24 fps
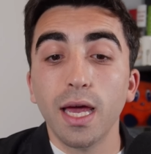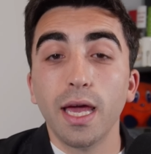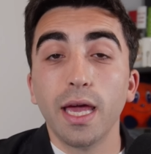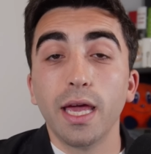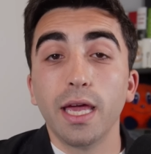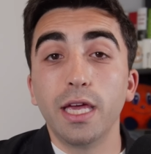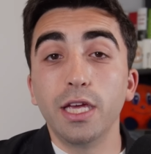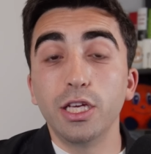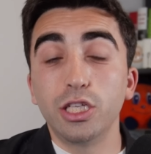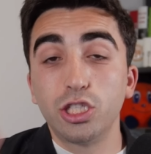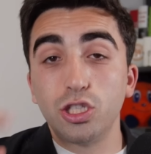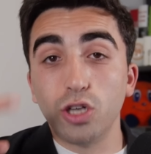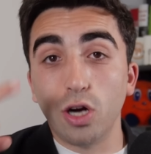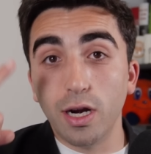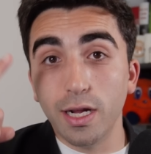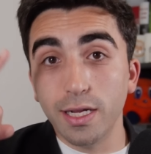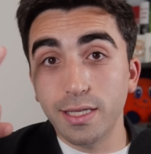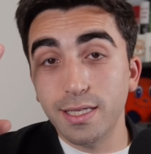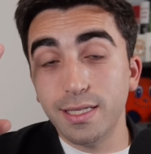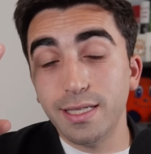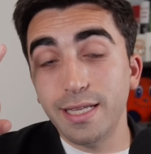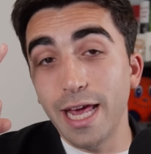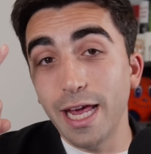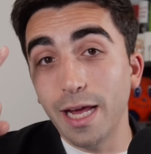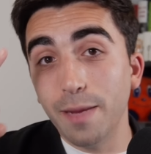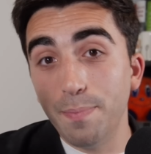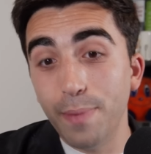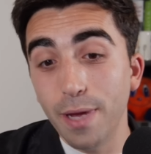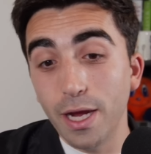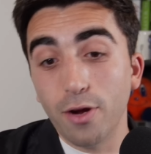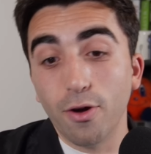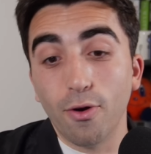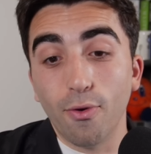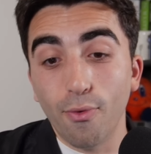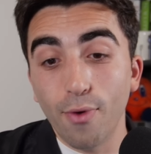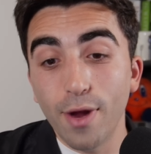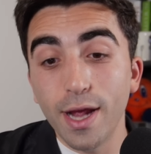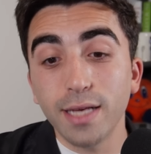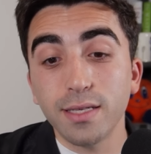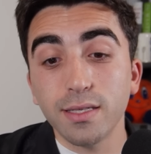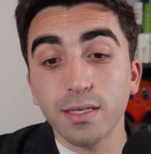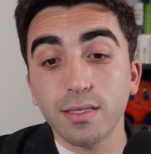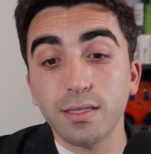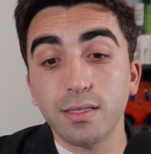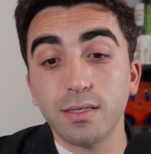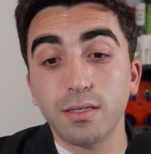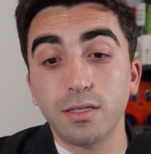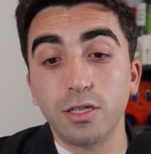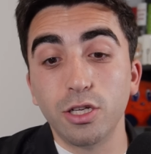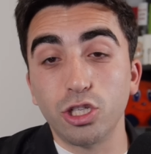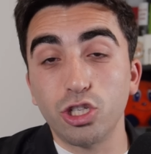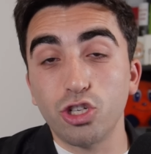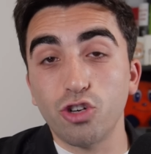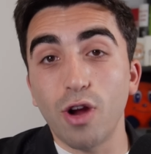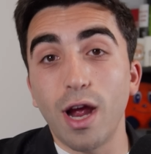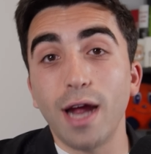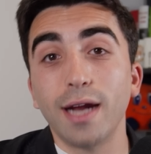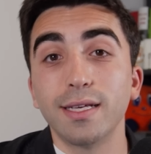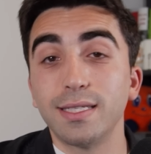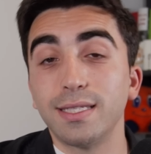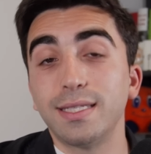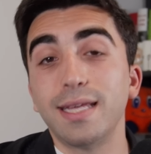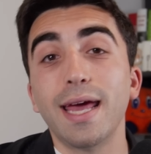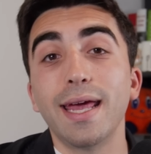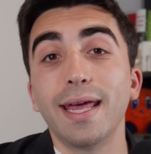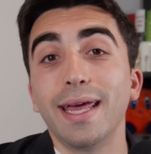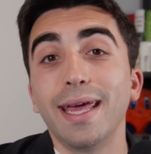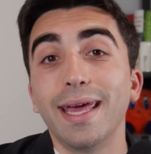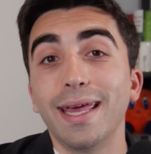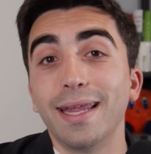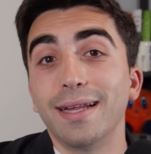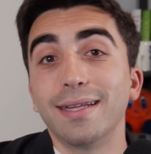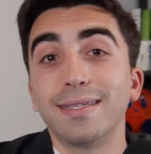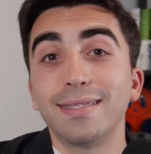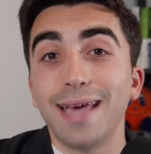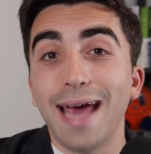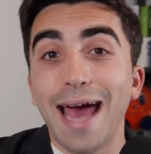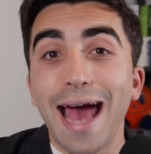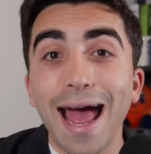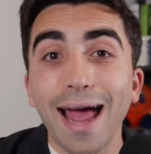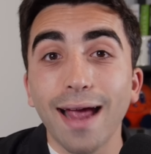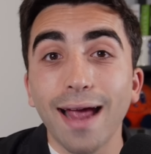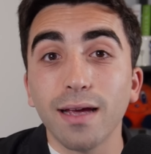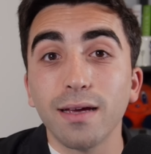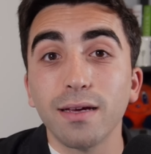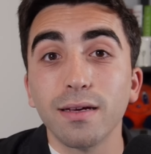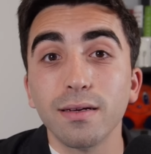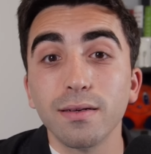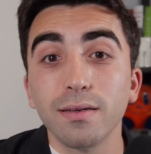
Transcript: he started to take bigger risks to try to stay in attack.